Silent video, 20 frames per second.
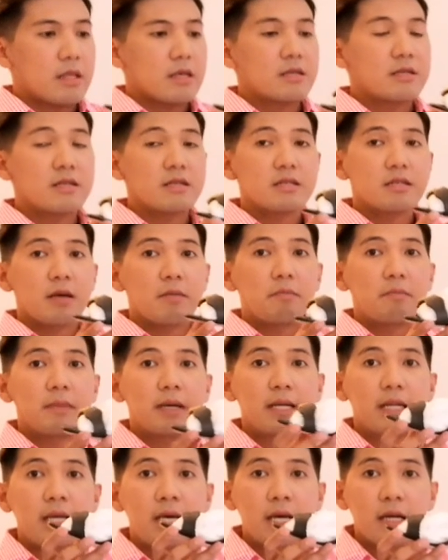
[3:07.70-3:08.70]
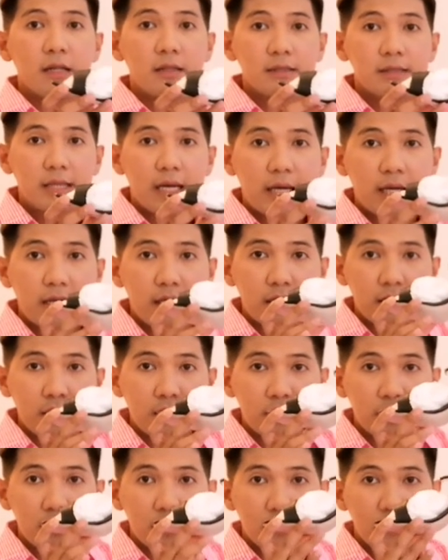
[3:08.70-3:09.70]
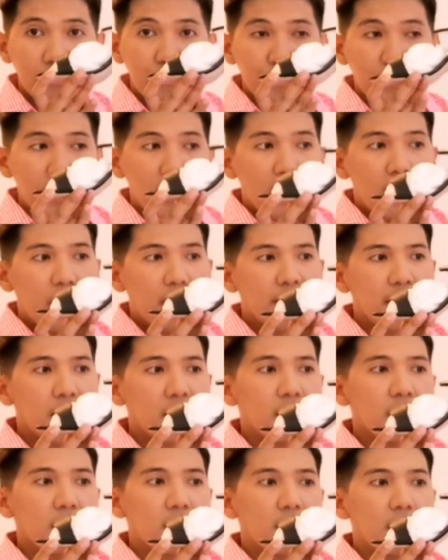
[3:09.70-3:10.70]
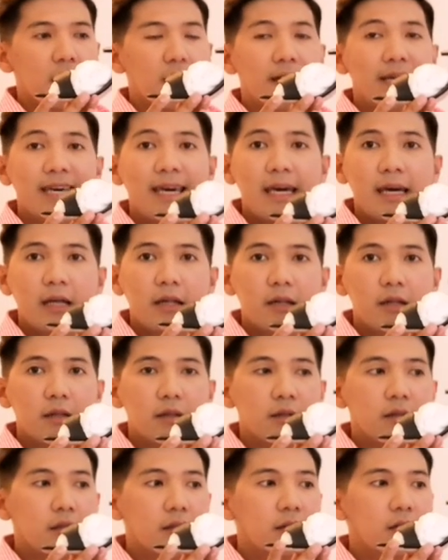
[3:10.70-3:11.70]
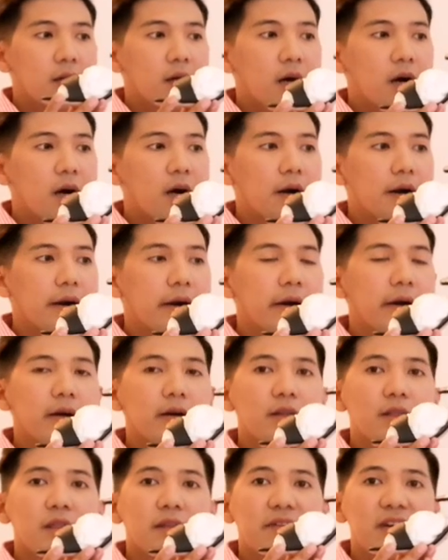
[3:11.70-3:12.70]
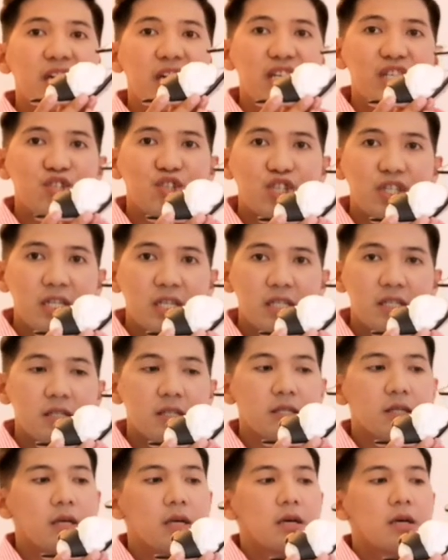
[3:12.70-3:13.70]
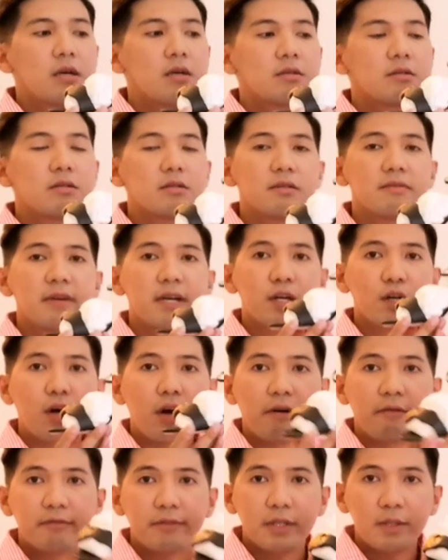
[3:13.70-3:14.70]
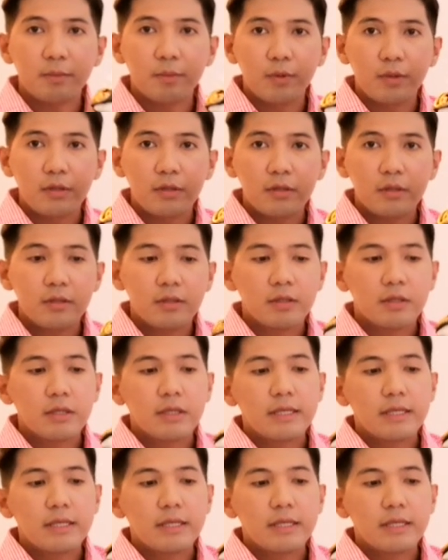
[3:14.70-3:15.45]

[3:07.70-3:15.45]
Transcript: This is a mid-heel sandals. I think the heel are 3 inches. So it's very comfortable.